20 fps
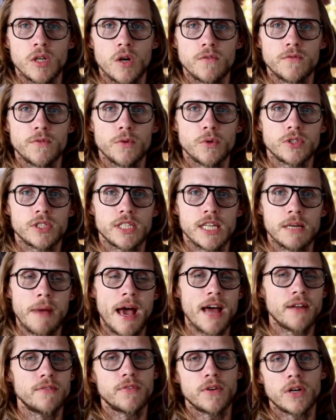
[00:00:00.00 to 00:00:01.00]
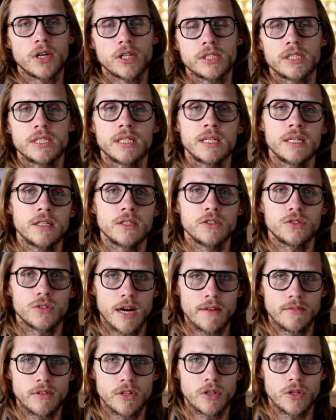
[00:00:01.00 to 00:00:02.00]
full steam head first,
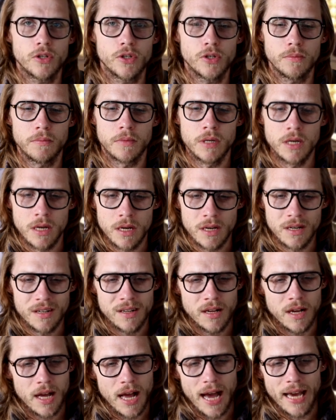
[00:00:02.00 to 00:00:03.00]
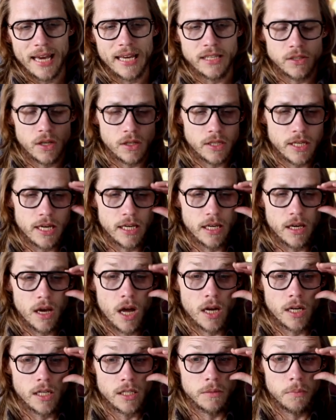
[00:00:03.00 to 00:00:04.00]
driving to the hoop. I guess I'll take
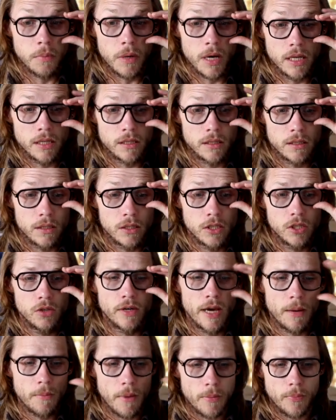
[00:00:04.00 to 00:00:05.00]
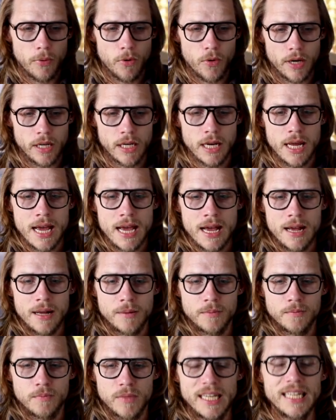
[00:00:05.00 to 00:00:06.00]
Giannis, but you get my point.
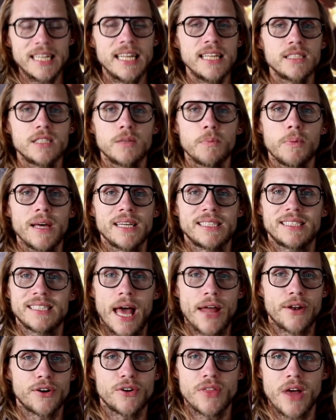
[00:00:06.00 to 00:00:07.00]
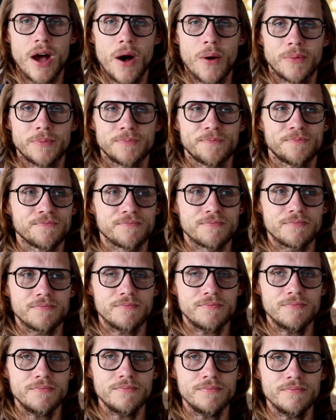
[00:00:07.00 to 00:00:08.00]
He needs to play center, though.
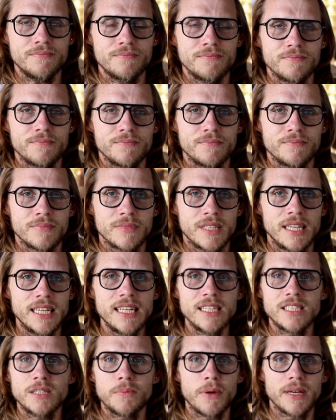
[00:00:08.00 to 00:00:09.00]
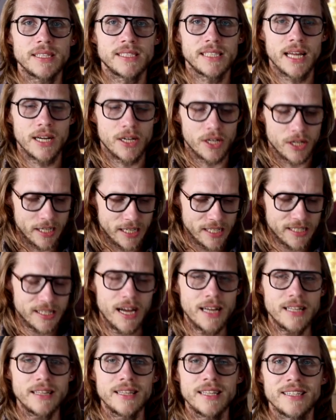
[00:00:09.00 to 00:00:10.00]
He needs to play center. He's
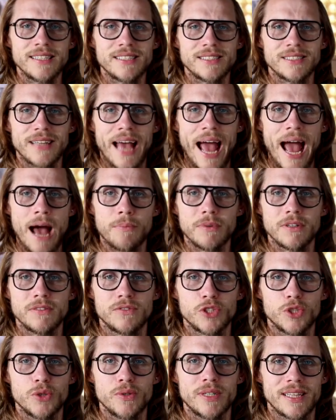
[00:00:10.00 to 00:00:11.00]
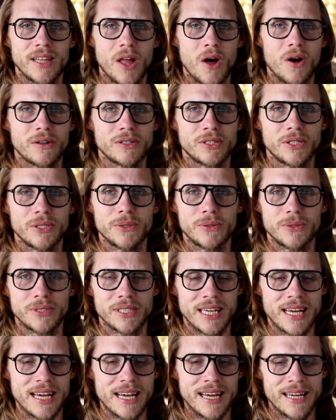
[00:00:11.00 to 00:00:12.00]
gotten this habit of shooting long twos,
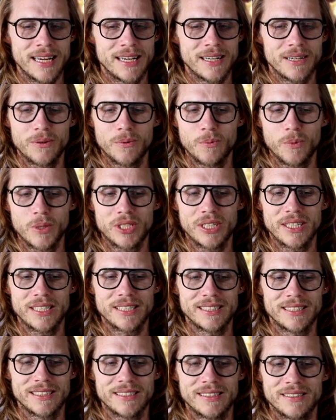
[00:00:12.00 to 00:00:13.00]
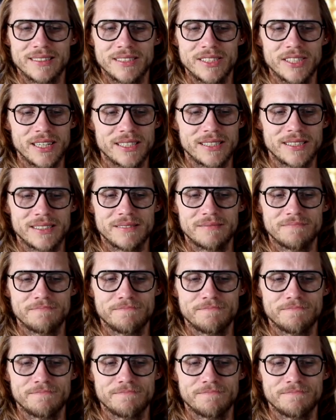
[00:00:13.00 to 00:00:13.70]
which is just